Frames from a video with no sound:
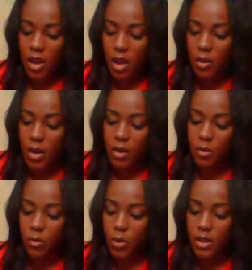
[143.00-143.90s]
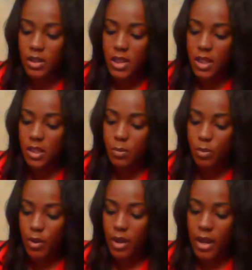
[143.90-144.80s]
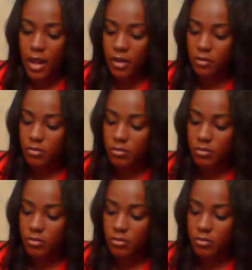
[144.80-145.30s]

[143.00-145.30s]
Okay, once that is spread out,